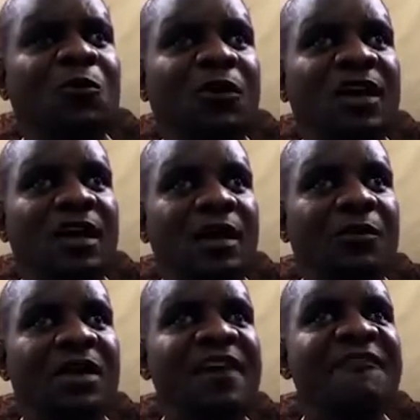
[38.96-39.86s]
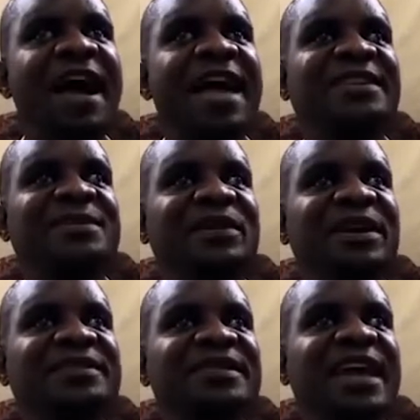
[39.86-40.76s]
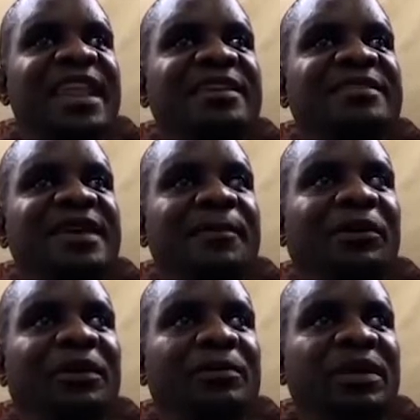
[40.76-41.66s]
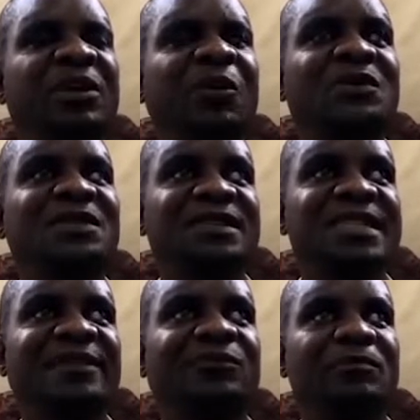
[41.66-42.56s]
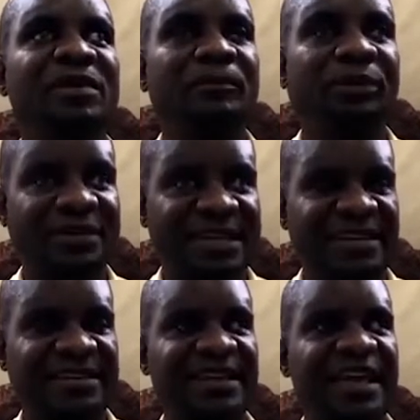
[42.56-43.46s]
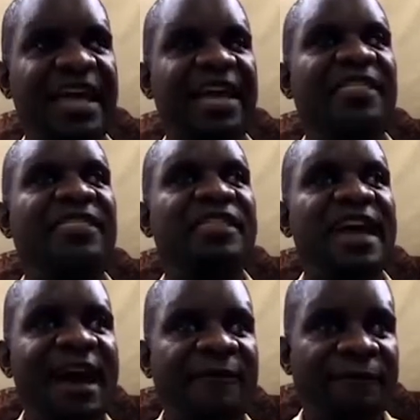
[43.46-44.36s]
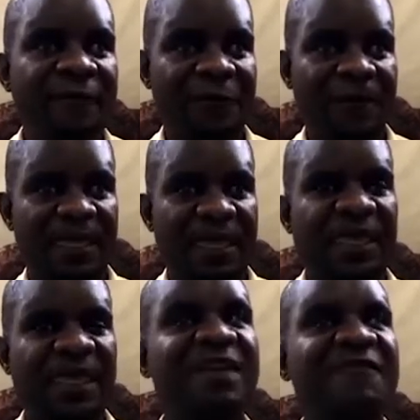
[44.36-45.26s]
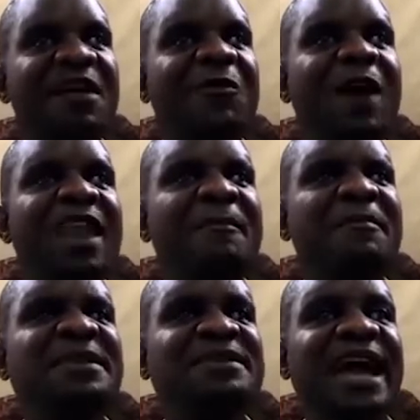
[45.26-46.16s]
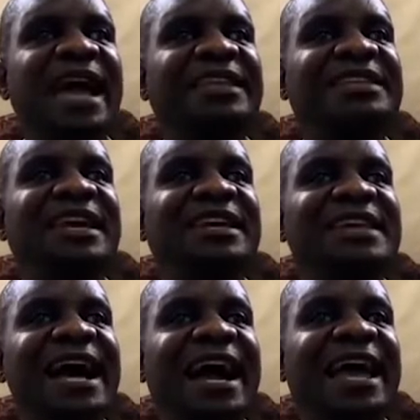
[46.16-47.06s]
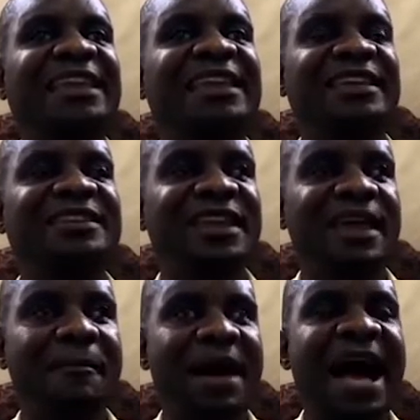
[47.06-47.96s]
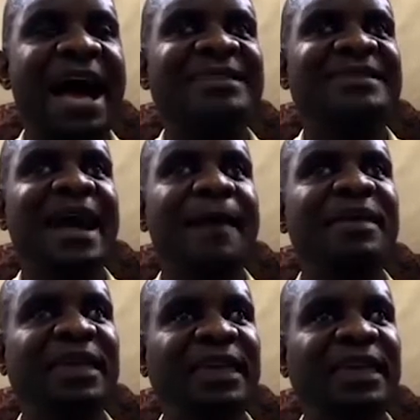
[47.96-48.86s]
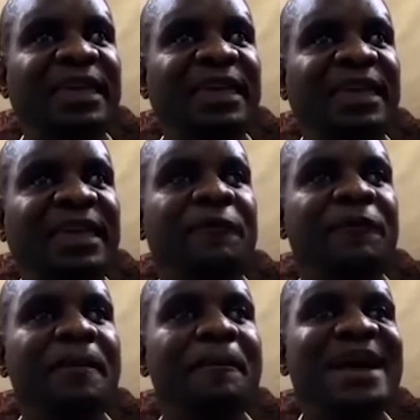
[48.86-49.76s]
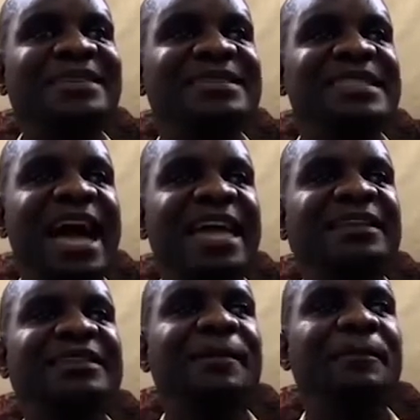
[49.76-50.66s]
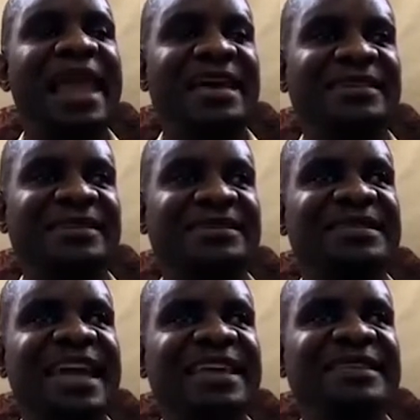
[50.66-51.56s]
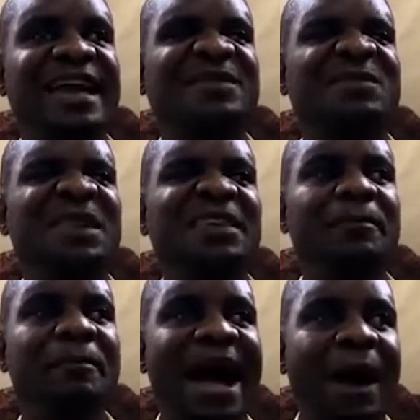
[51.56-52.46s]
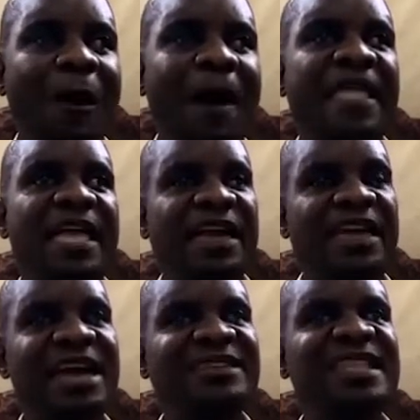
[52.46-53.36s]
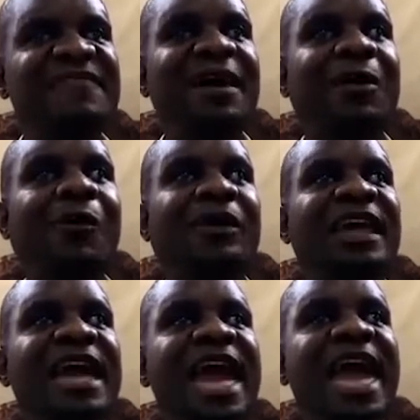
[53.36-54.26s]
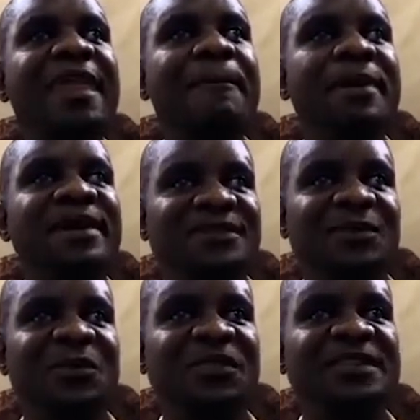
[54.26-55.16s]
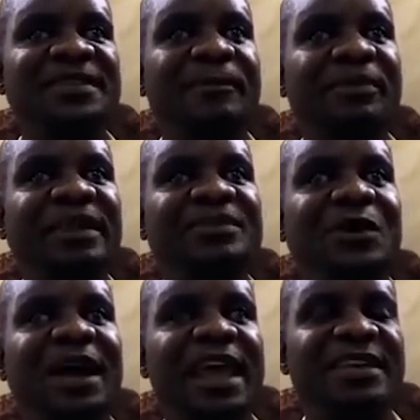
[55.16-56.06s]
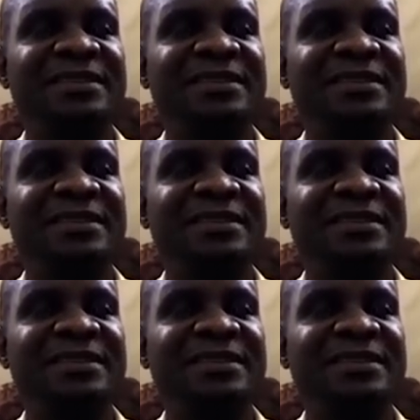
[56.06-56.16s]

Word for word: Lungu, we never experienced any disabled being considered to be important. Therefore, even when Mr. H.H. Hakainde Hichilema has come in, for the past 90 plus days he has been in power, he has never called any person with disability